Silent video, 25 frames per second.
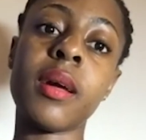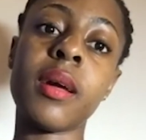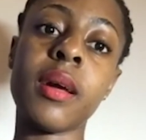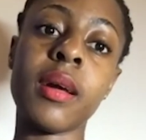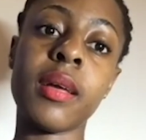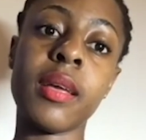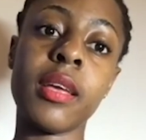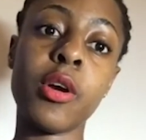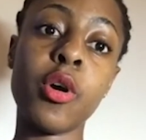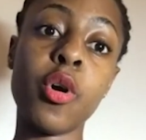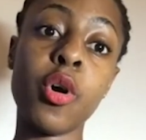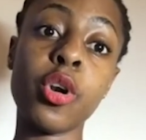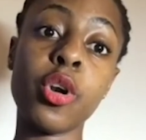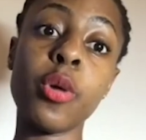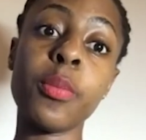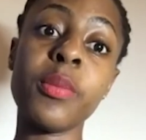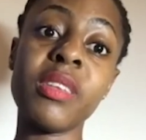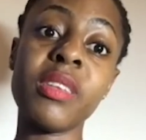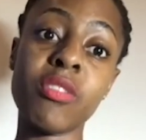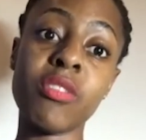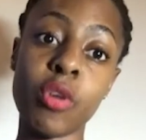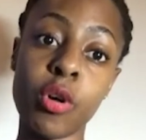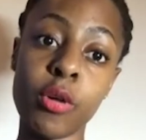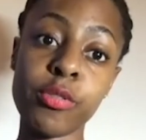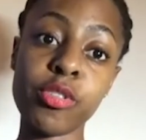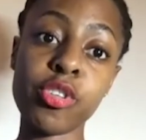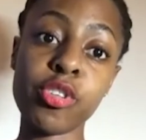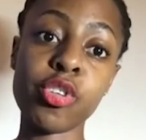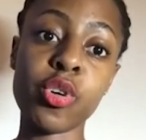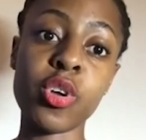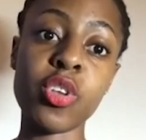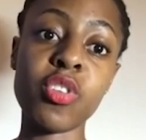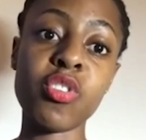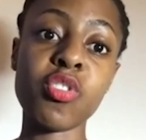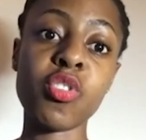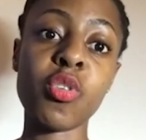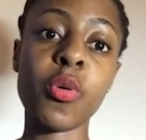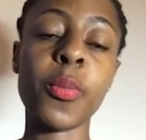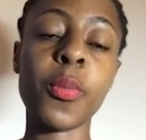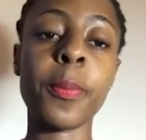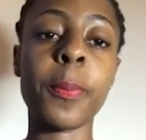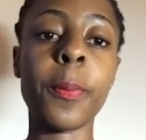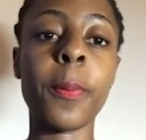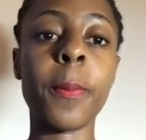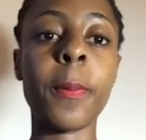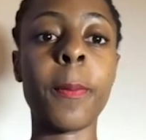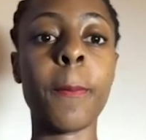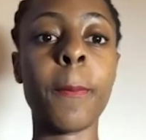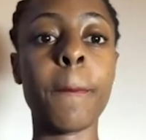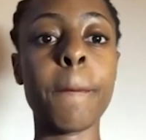economies offshore. So
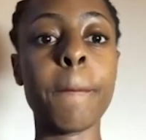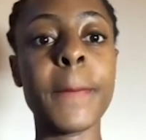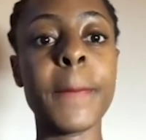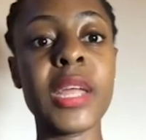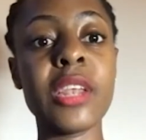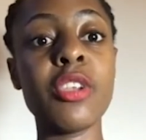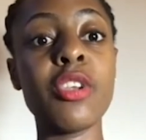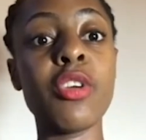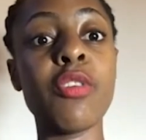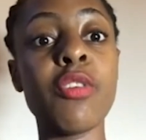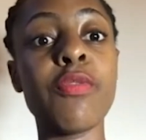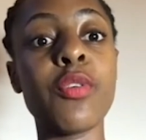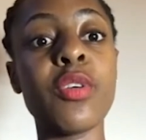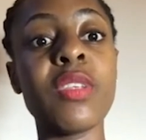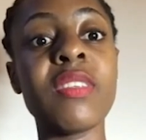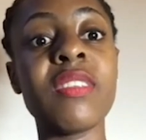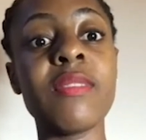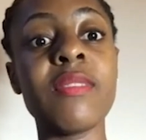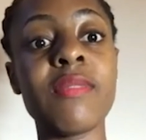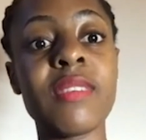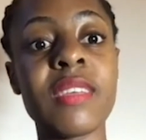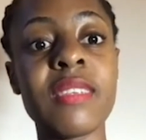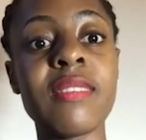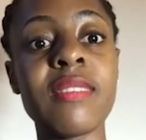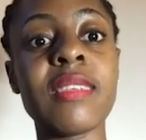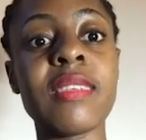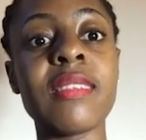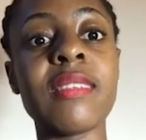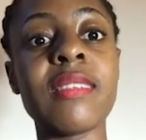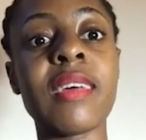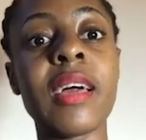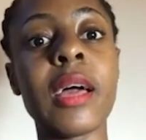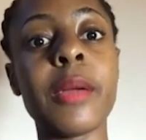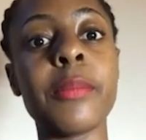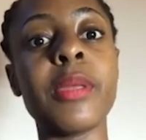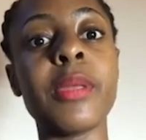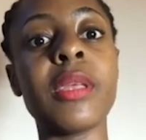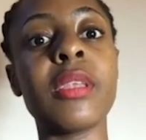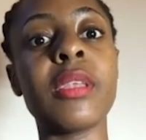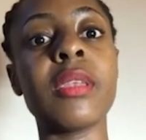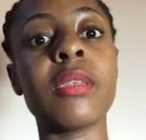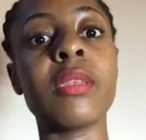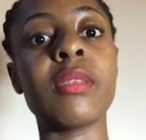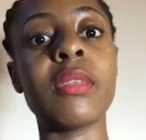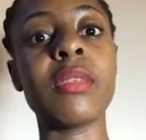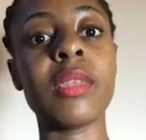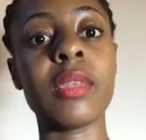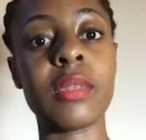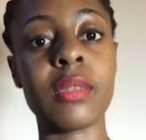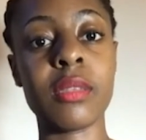many of those investors are coming
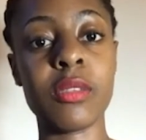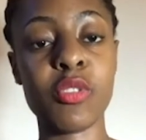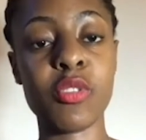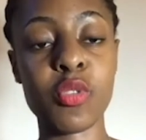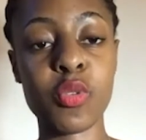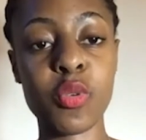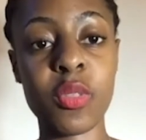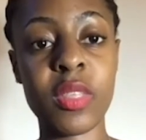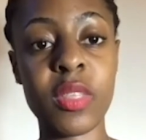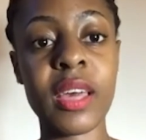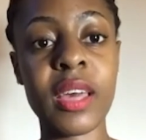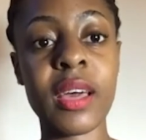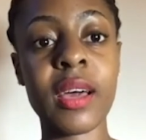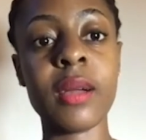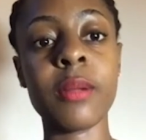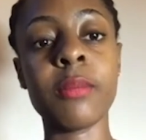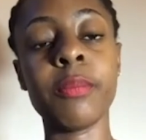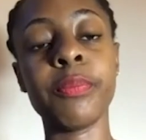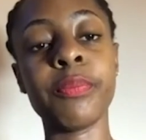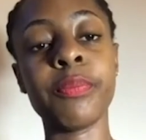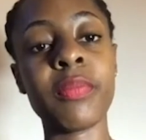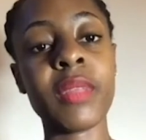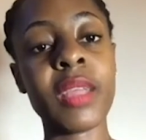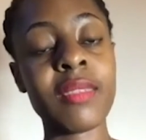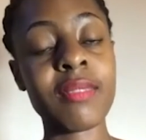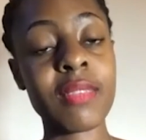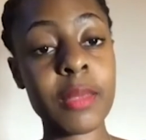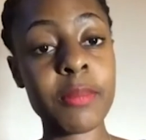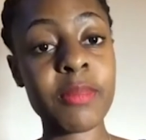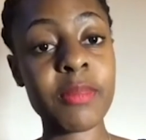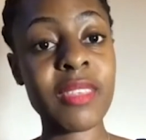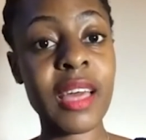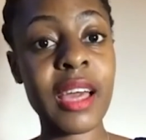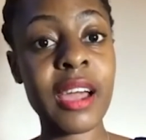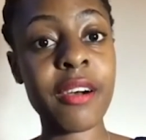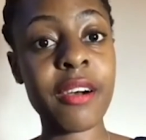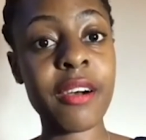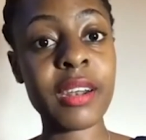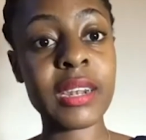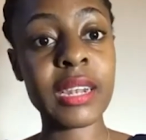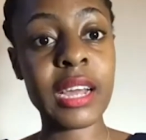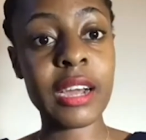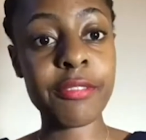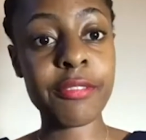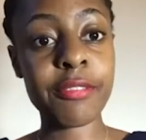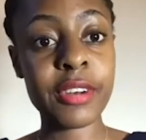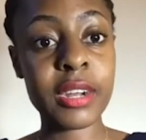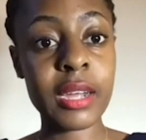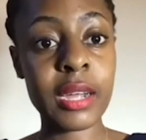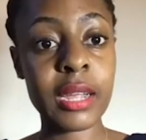into the sub-Saharan
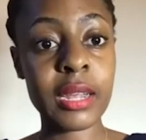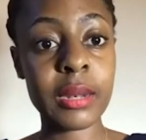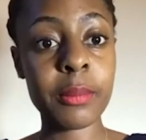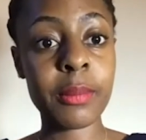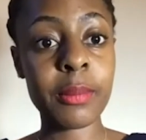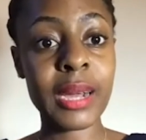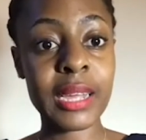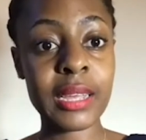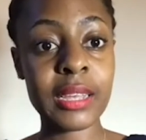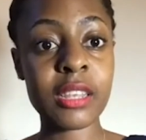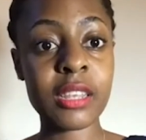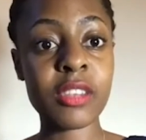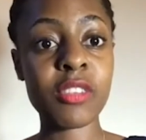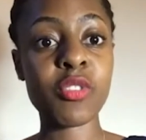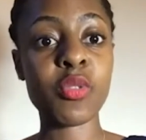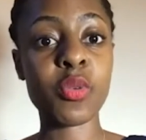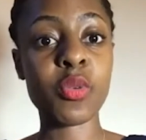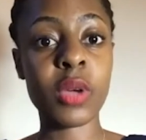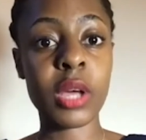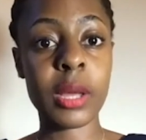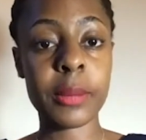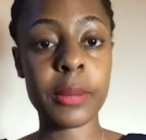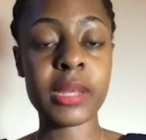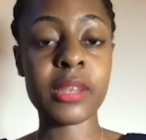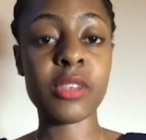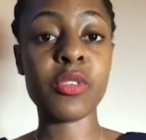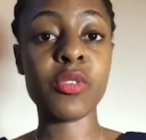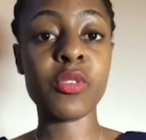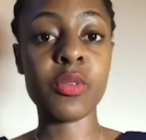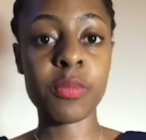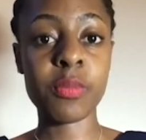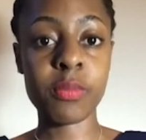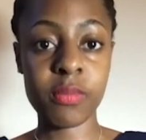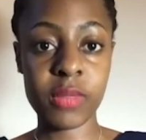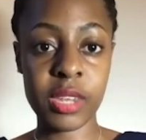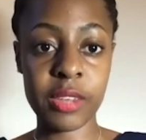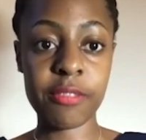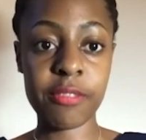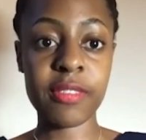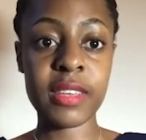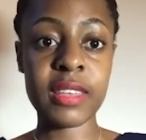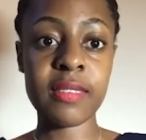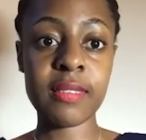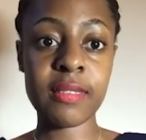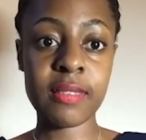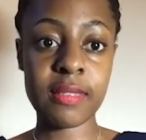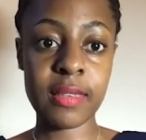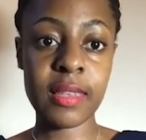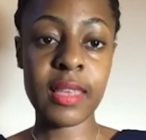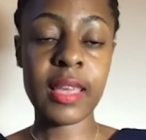African markets to come and invest
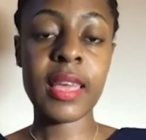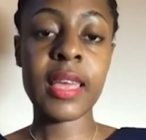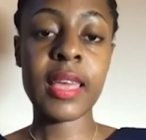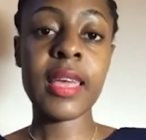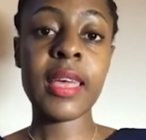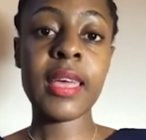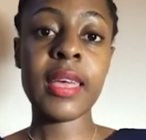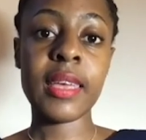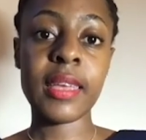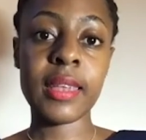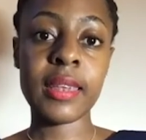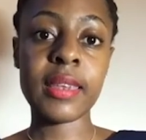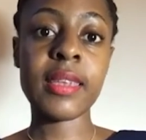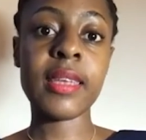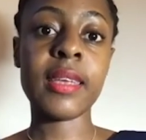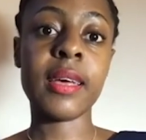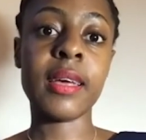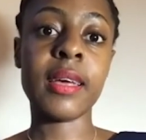in